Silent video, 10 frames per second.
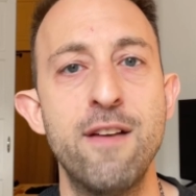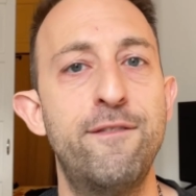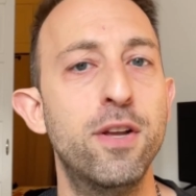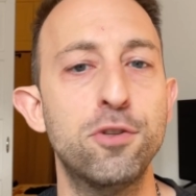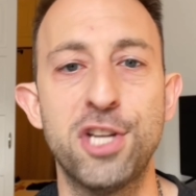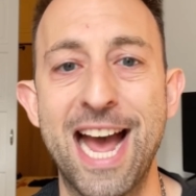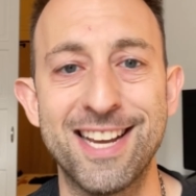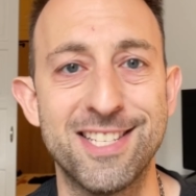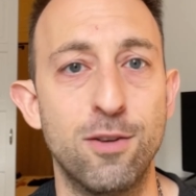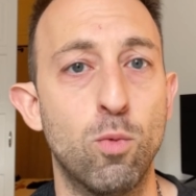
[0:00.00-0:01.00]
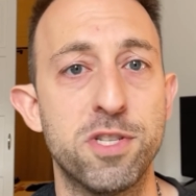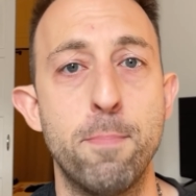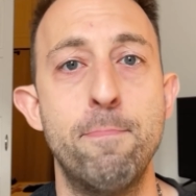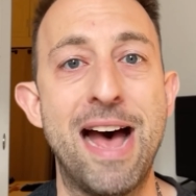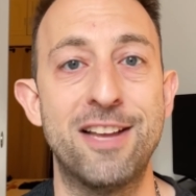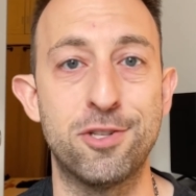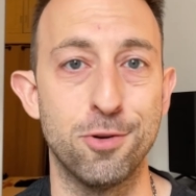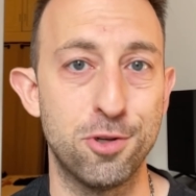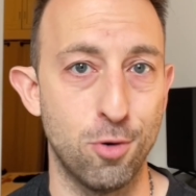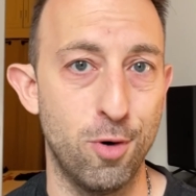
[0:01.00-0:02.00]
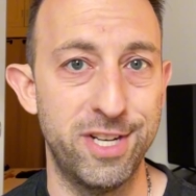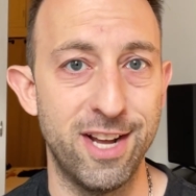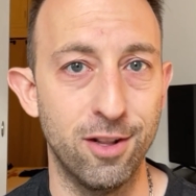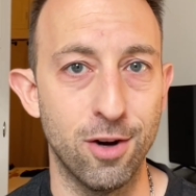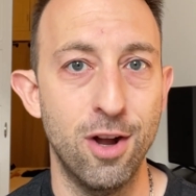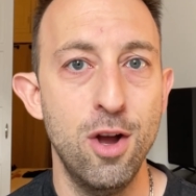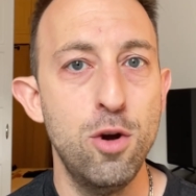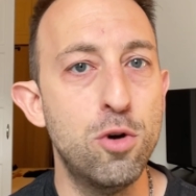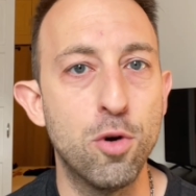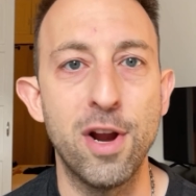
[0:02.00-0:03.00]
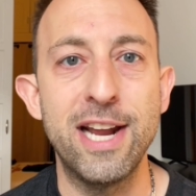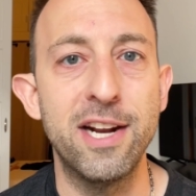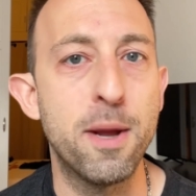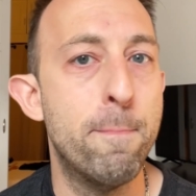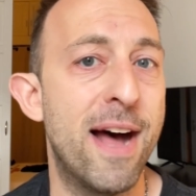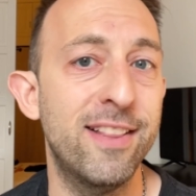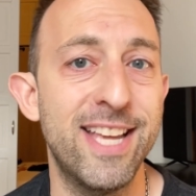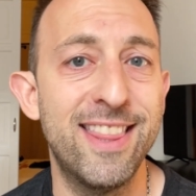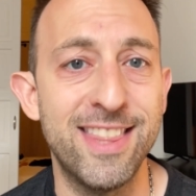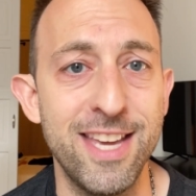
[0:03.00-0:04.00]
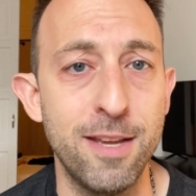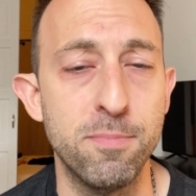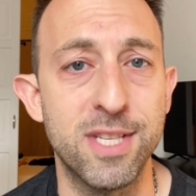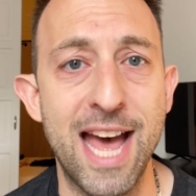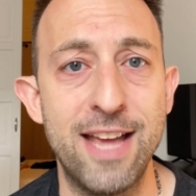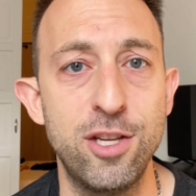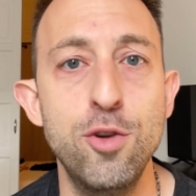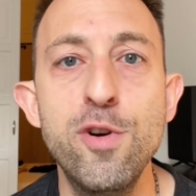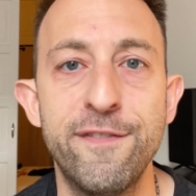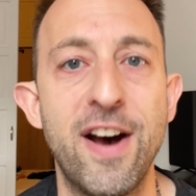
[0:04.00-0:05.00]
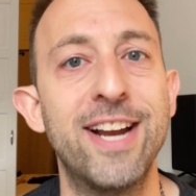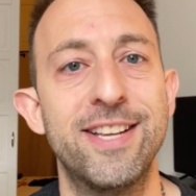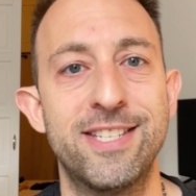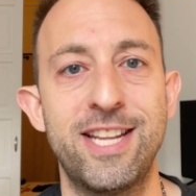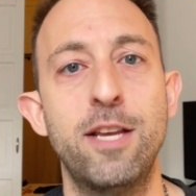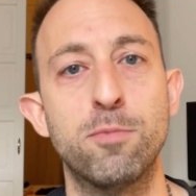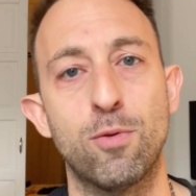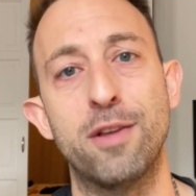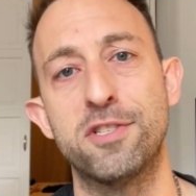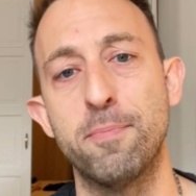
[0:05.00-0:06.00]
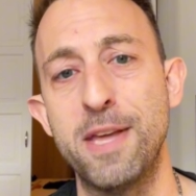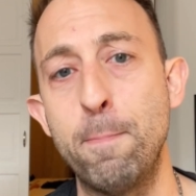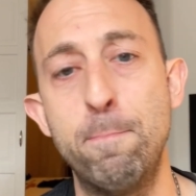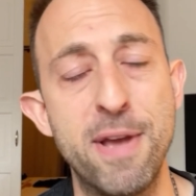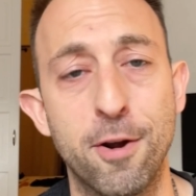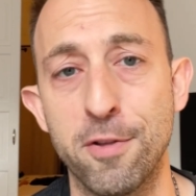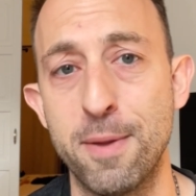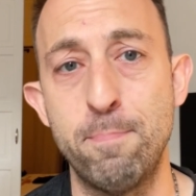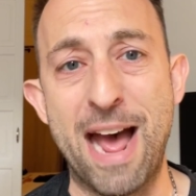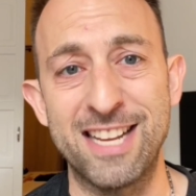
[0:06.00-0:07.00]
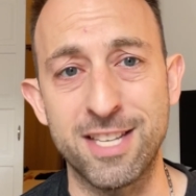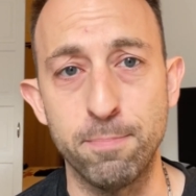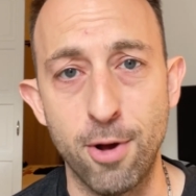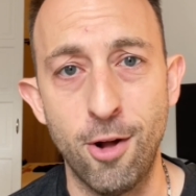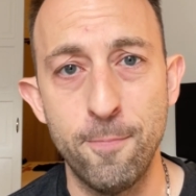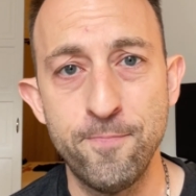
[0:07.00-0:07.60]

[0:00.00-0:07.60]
Phil Jackson was a master storyteller who created compelling themes that unified his teams around something bigger than basketball.